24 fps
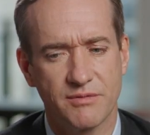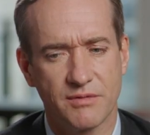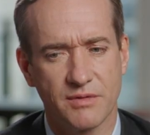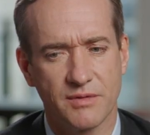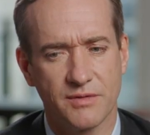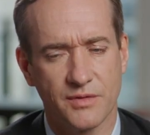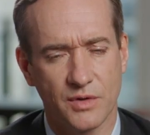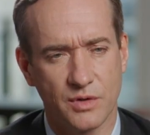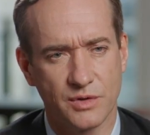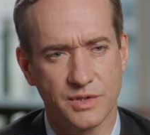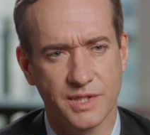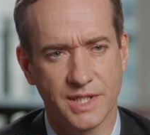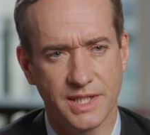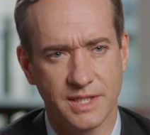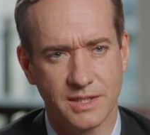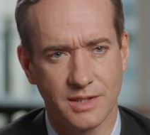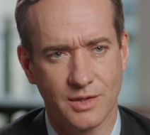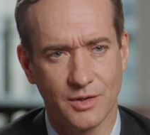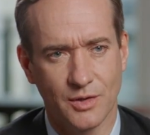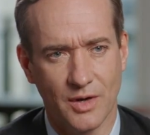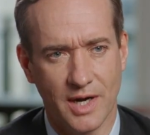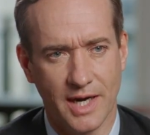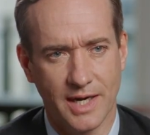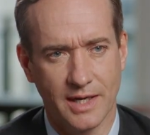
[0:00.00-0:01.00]
revolting to
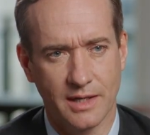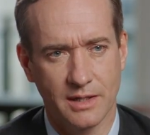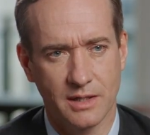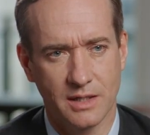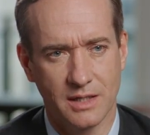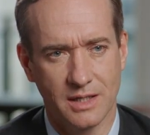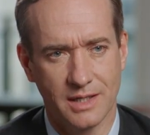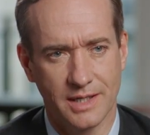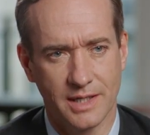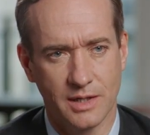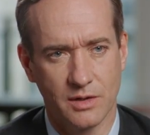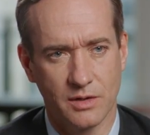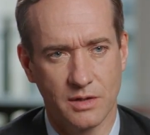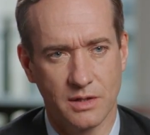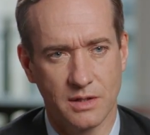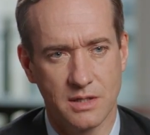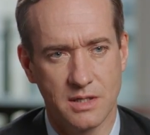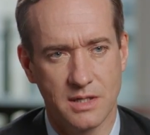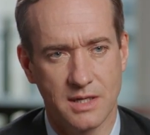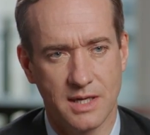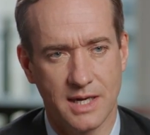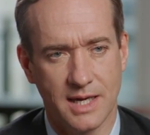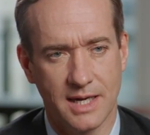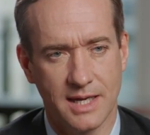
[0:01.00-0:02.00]
Greg early on,
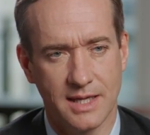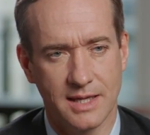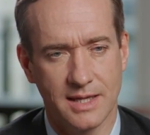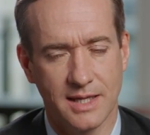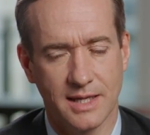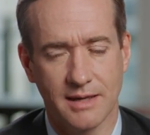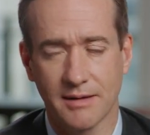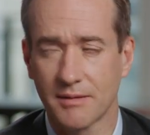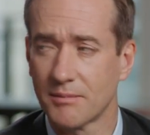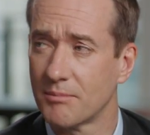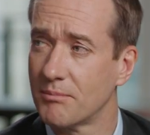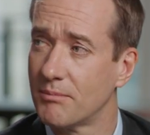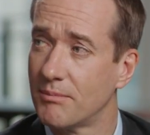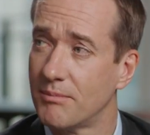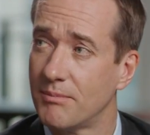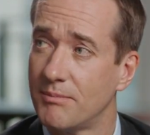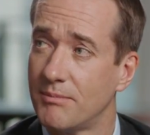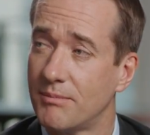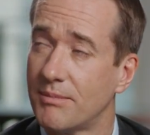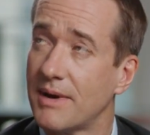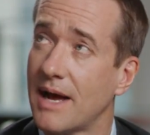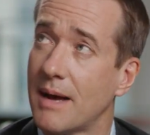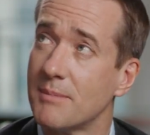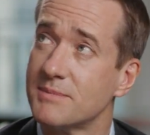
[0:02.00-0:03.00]
and I think
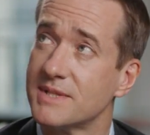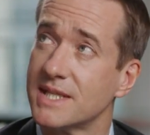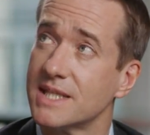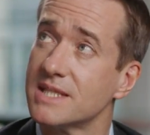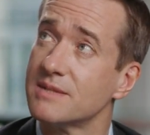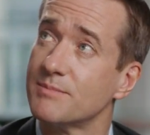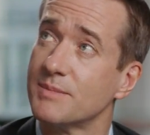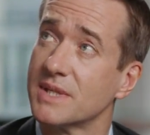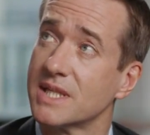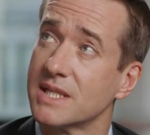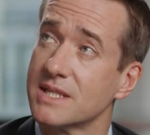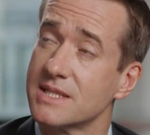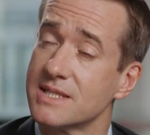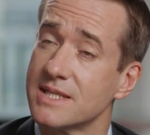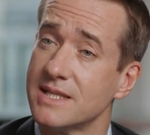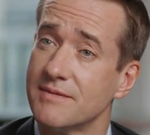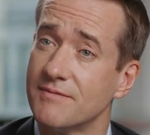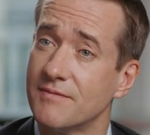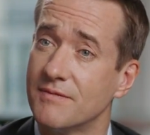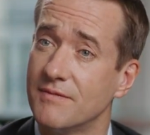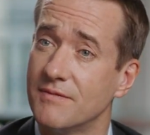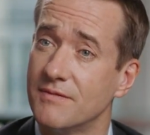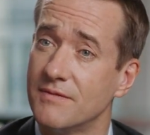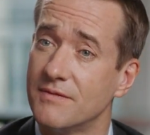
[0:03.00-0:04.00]
perhaps that's because he
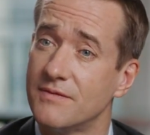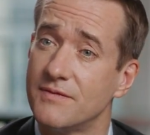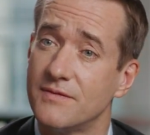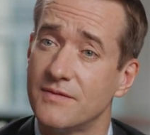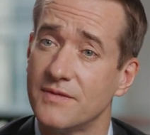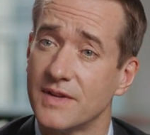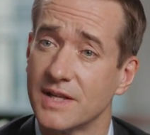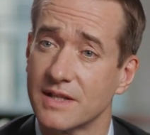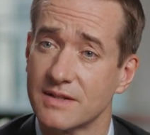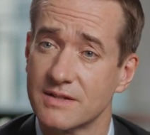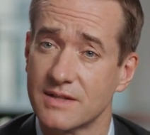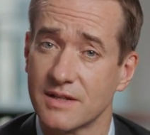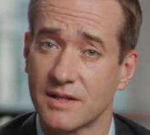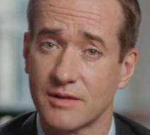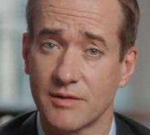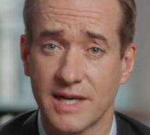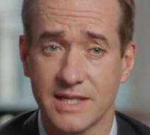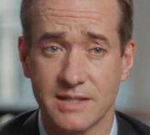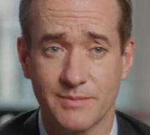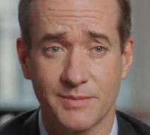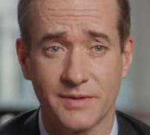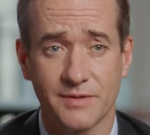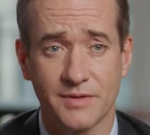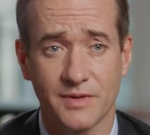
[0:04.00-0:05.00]
feels that
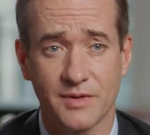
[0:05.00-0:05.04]
Greg's been a